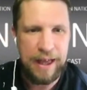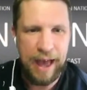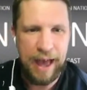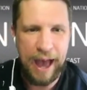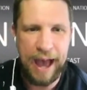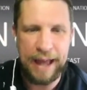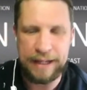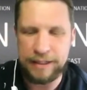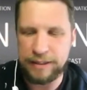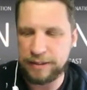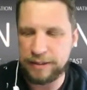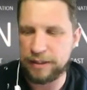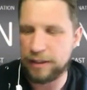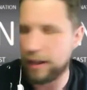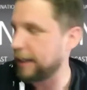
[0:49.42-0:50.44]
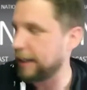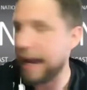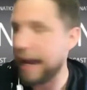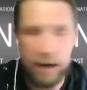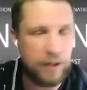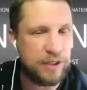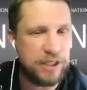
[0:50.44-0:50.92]
And again,
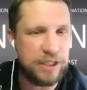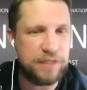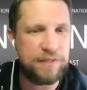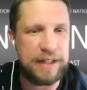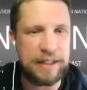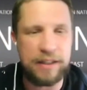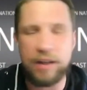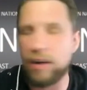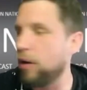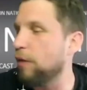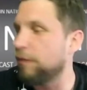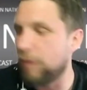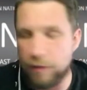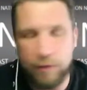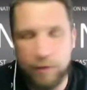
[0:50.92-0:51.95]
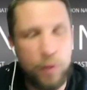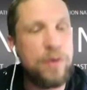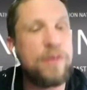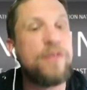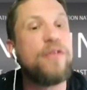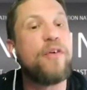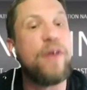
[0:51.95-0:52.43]
I just think of all the
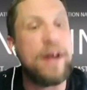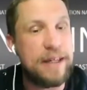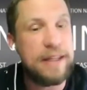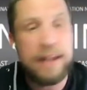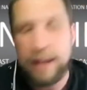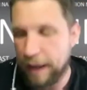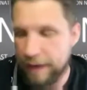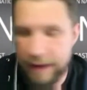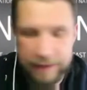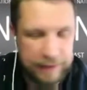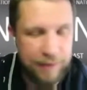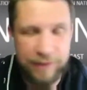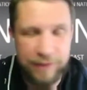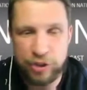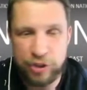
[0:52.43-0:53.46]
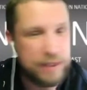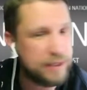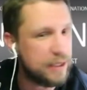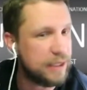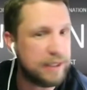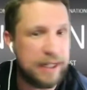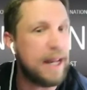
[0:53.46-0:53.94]
three, and they're
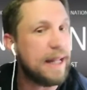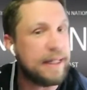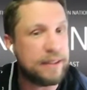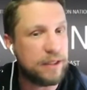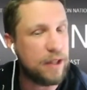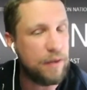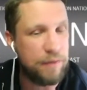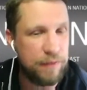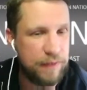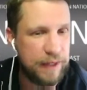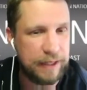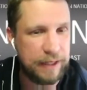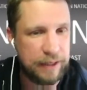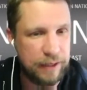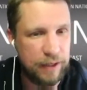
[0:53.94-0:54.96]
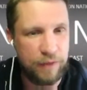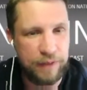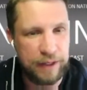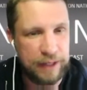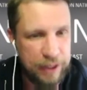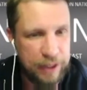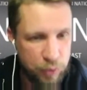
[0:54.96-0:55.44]
intrinsically linked. I think
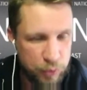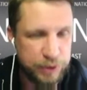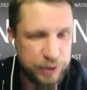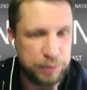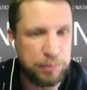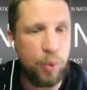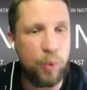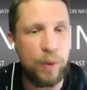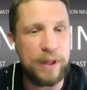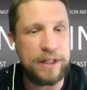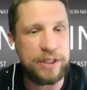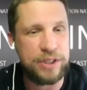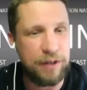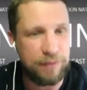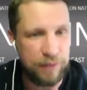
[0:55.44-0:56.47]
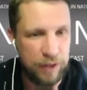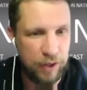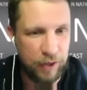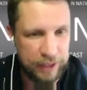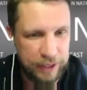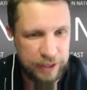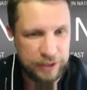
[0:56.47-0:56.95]
they all support each other,
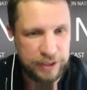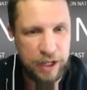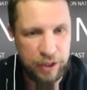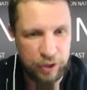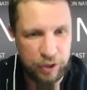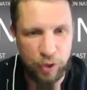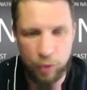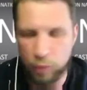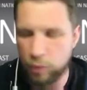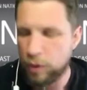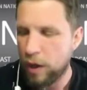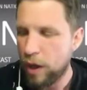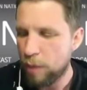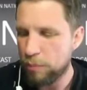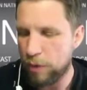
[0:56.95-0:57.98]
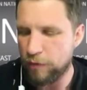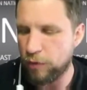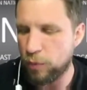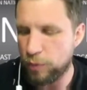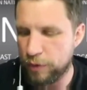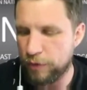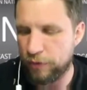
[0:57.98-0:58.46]
like in the circle, but of
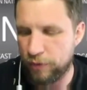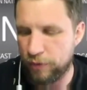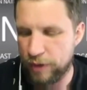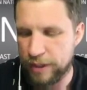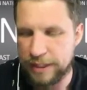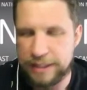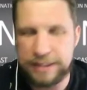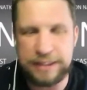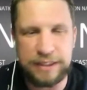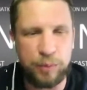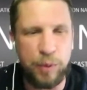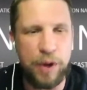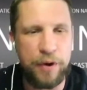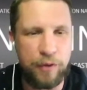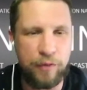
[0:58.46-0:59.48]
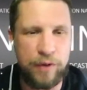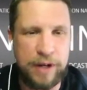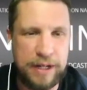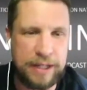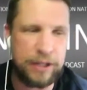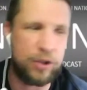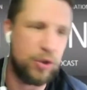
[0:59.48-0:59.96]
all the three, this is the one I
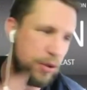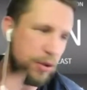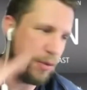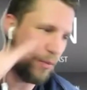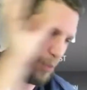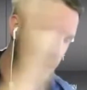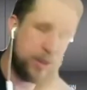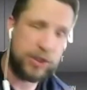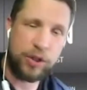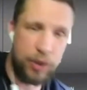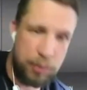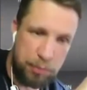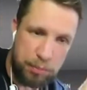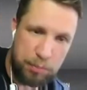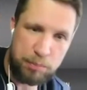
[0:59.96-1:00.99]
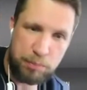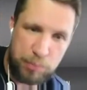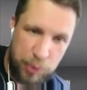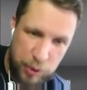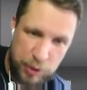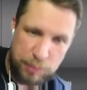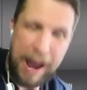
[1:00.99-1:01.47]
really wish I could
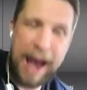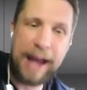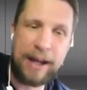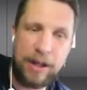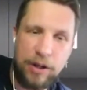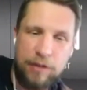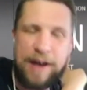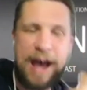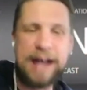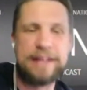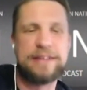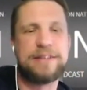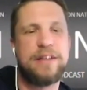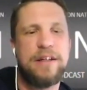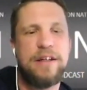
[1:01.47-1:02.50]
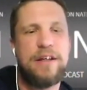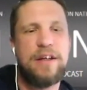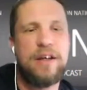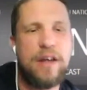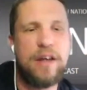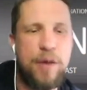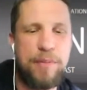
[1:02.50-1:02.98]
push back and have had
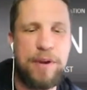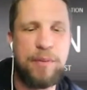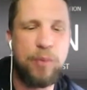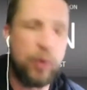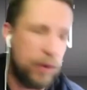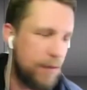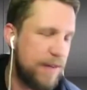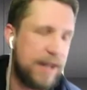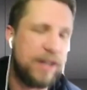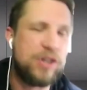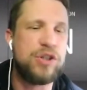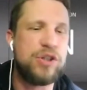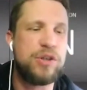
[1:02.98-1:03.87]
a bit more conviction to